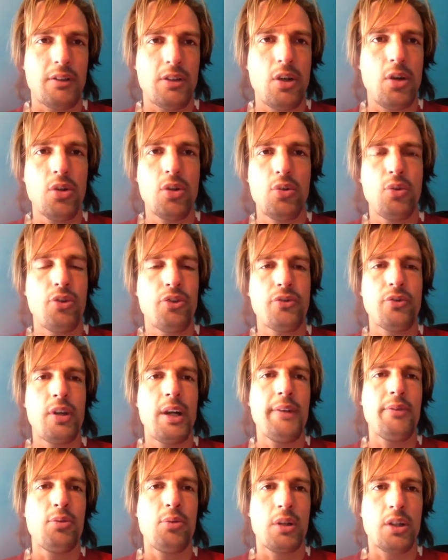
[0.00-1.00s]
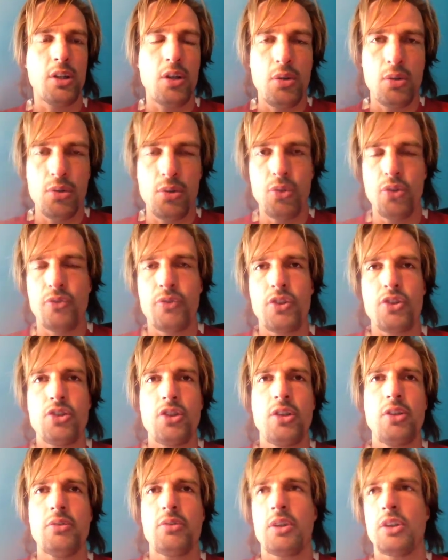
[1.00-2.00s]
Cocoa is for everyone. Cocoa is for
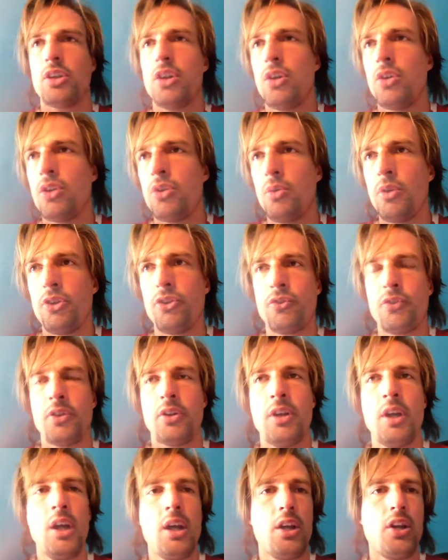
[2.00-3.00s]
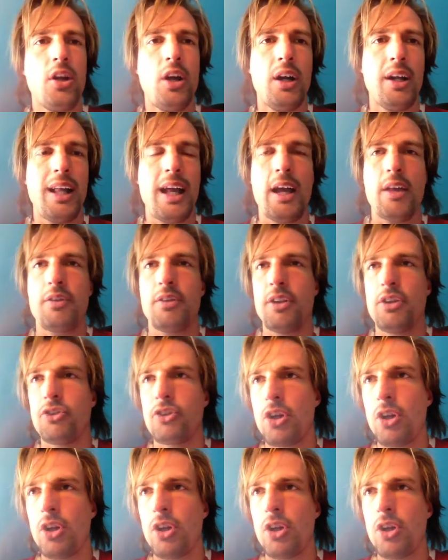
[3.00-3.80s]
children. Cocoa is for non athletes.